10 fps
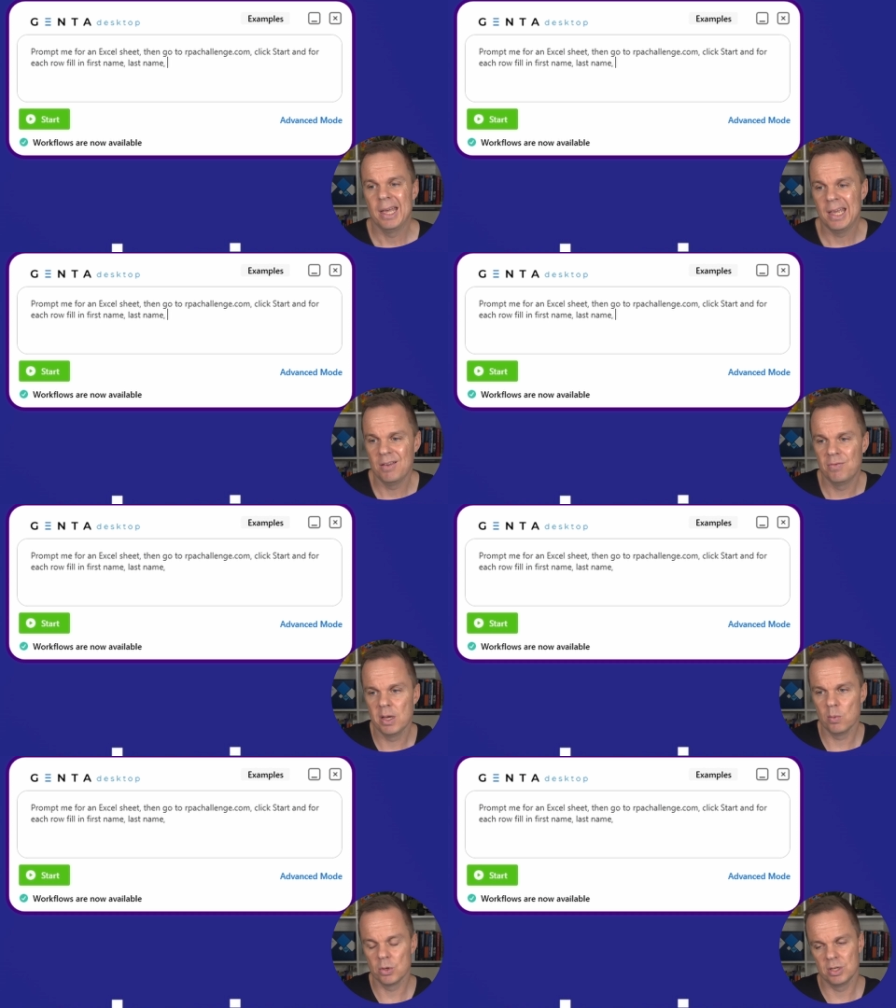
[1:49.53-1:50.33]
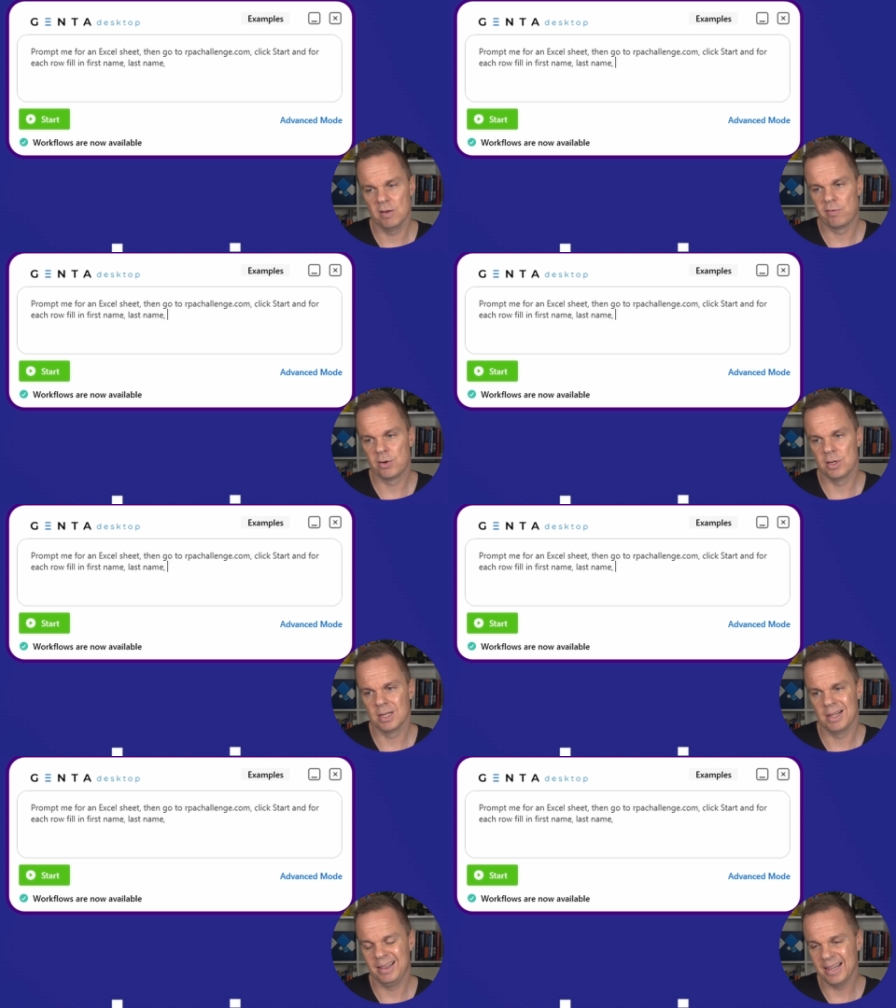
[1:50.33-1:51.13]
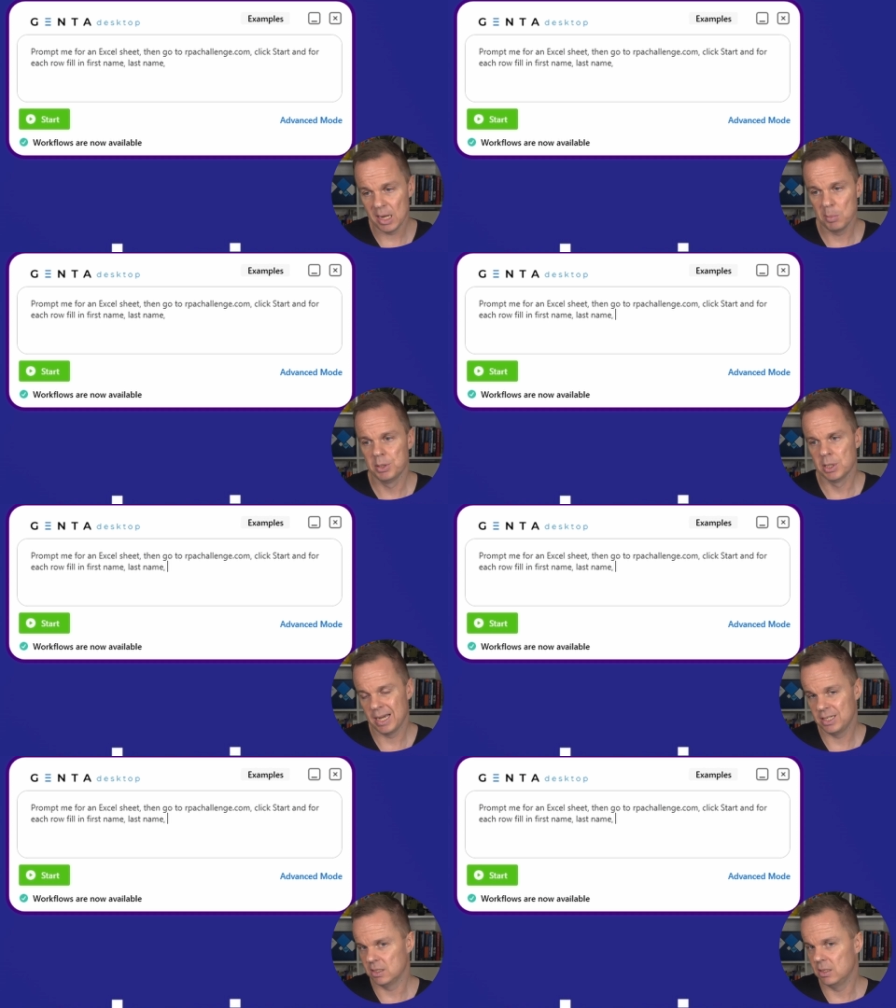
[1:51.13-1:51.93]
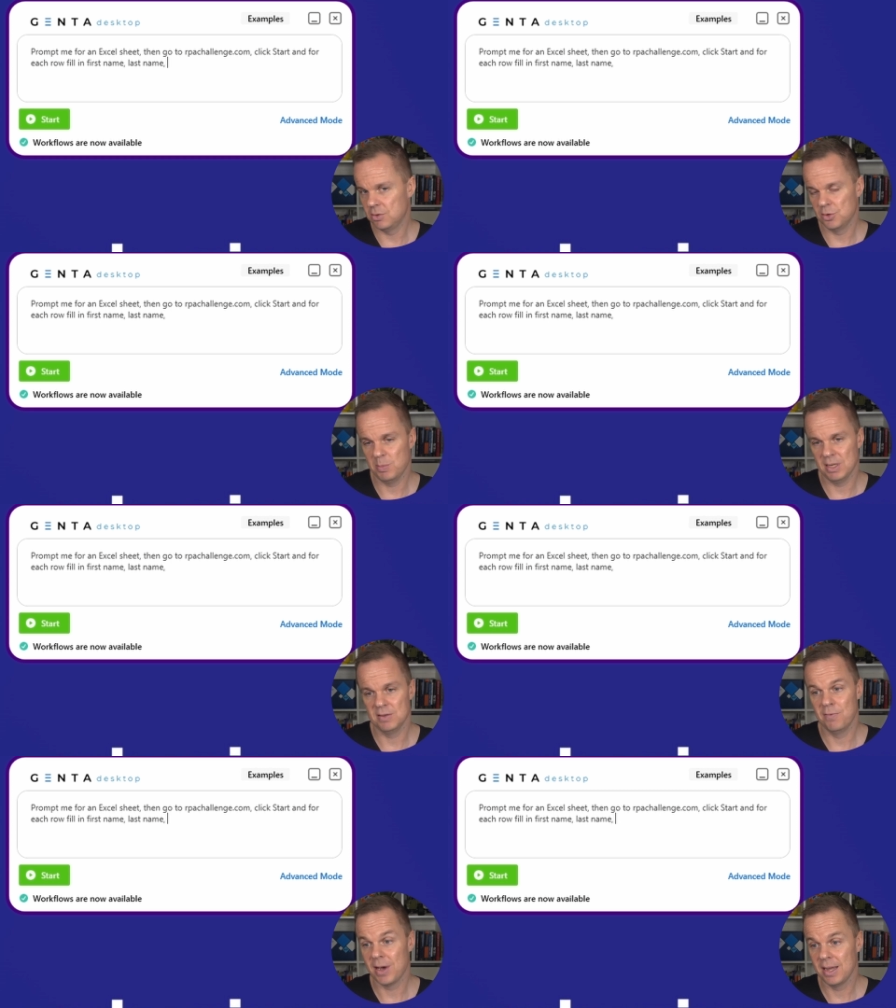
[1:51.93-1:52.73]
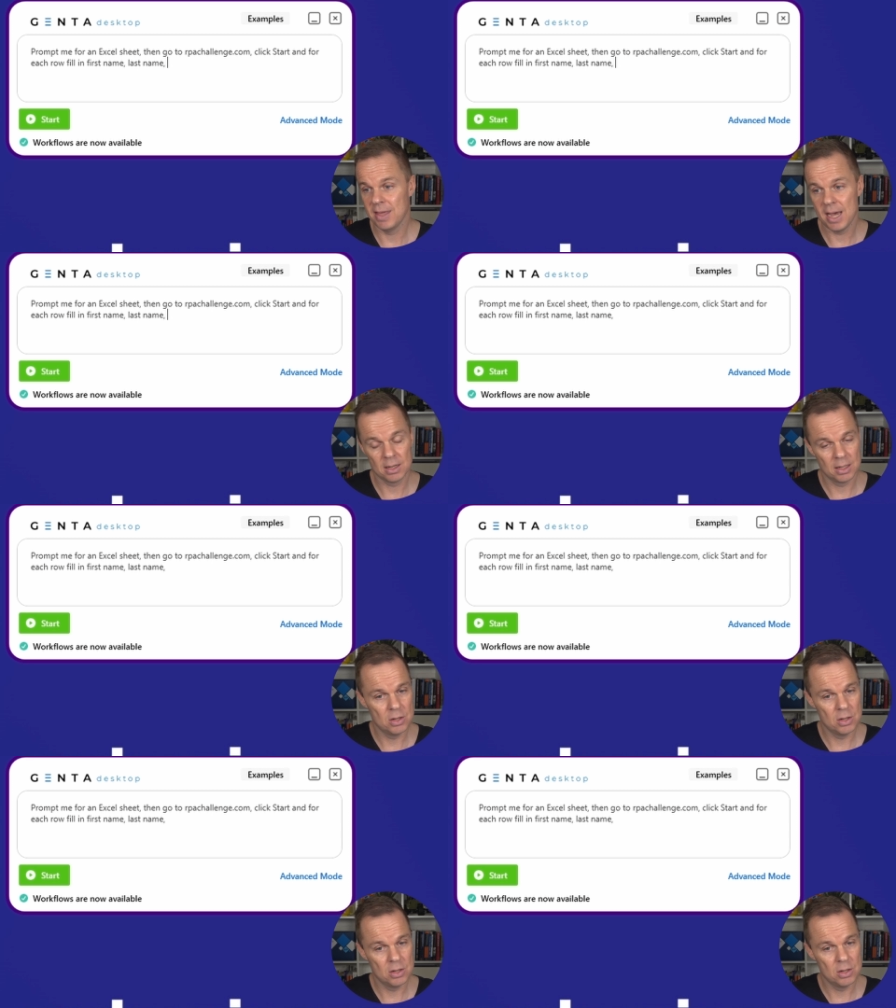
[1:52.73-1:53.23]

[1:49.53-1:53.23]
If they were different labeled, I just need to specify that.